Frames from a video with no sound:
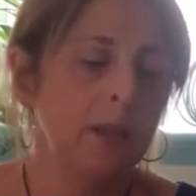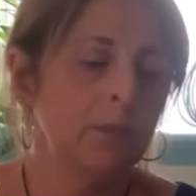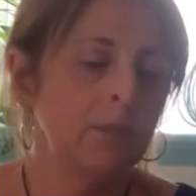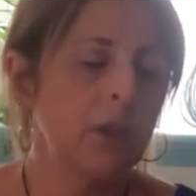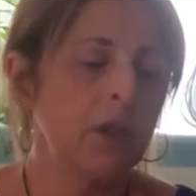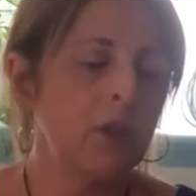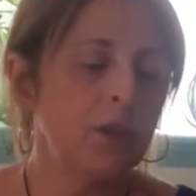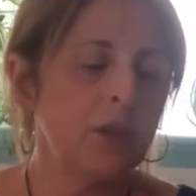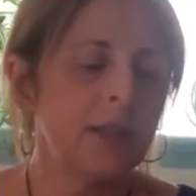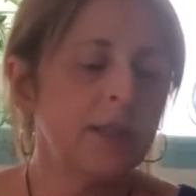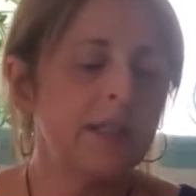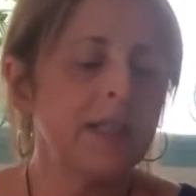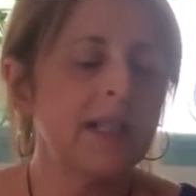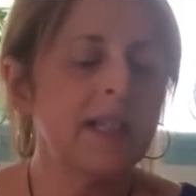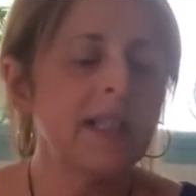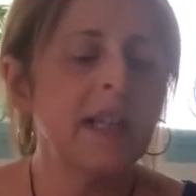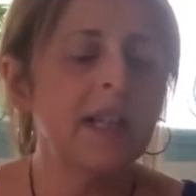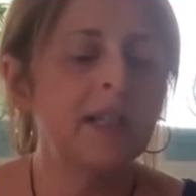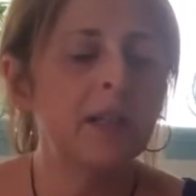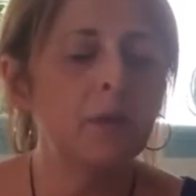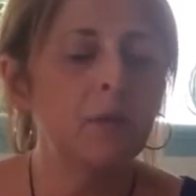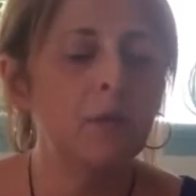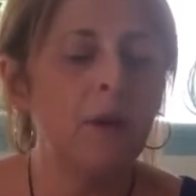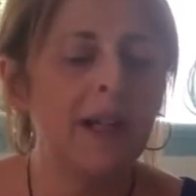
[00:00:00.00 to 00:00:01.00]
because these
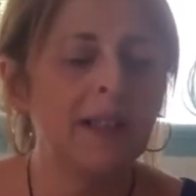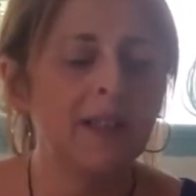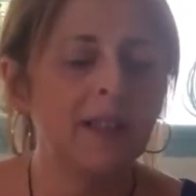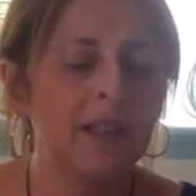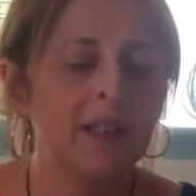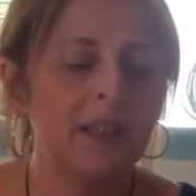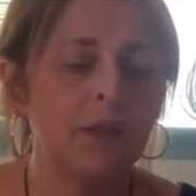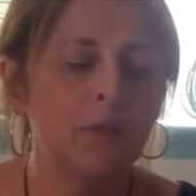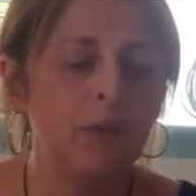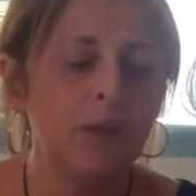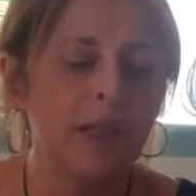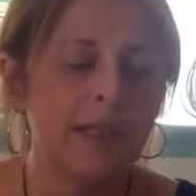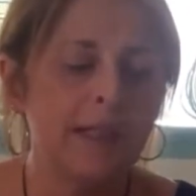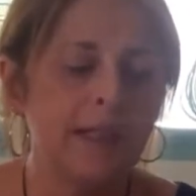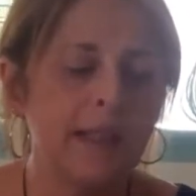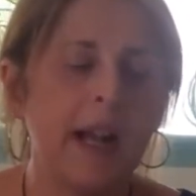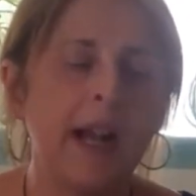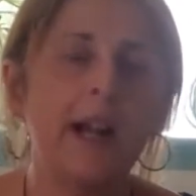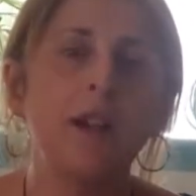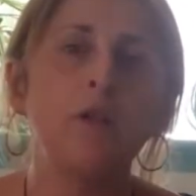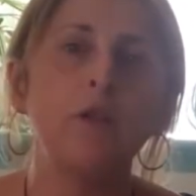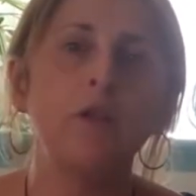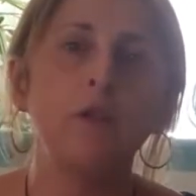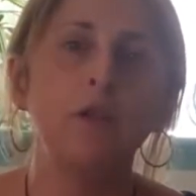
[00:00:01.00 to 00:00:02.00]
are the ones that will
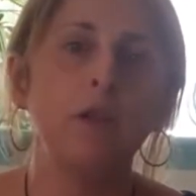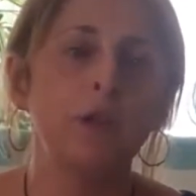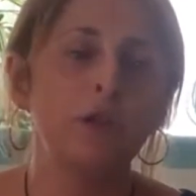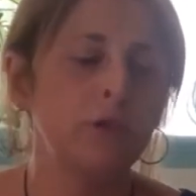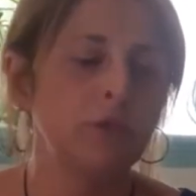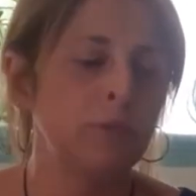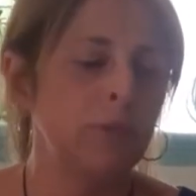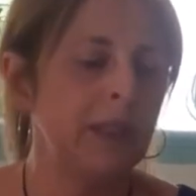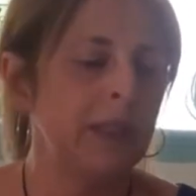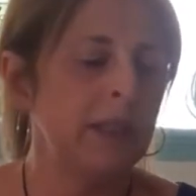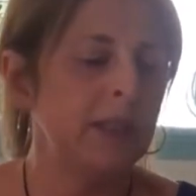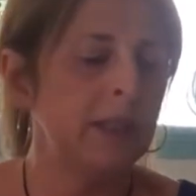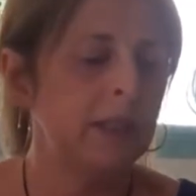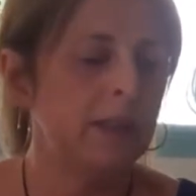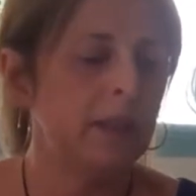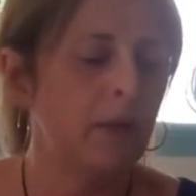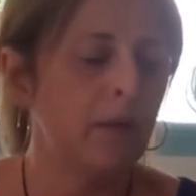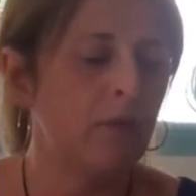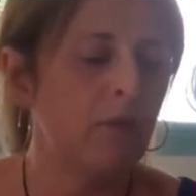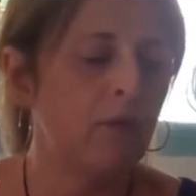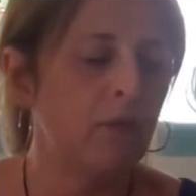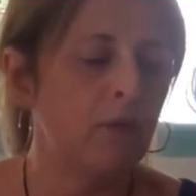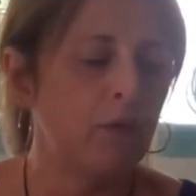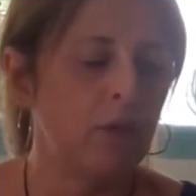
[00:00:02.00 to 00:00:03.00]
struggle to meet
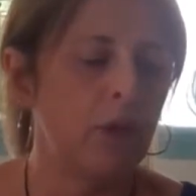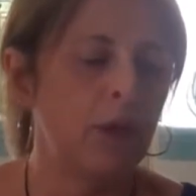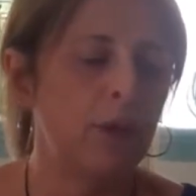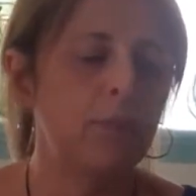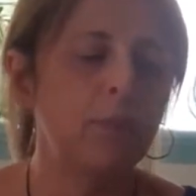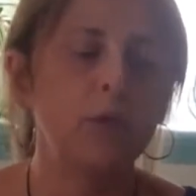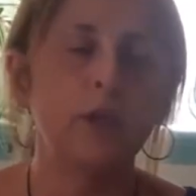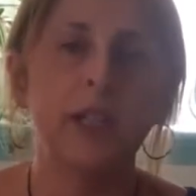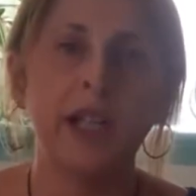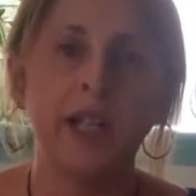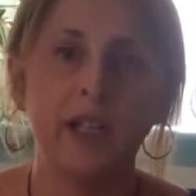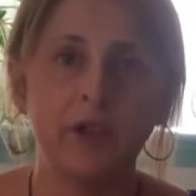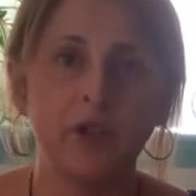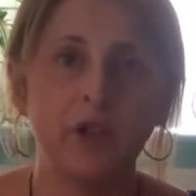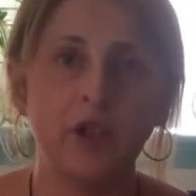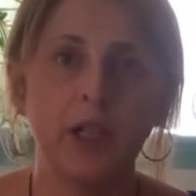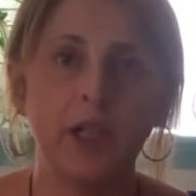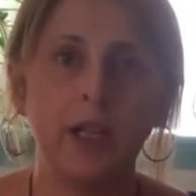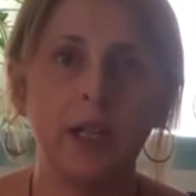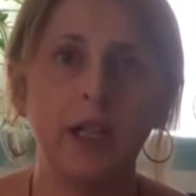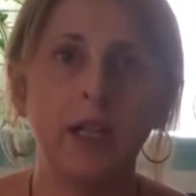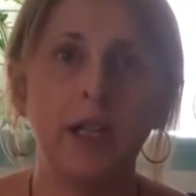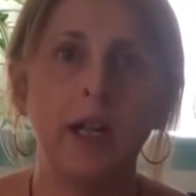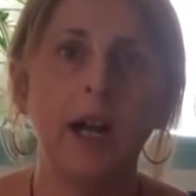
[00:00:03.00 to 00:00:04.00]
their full potential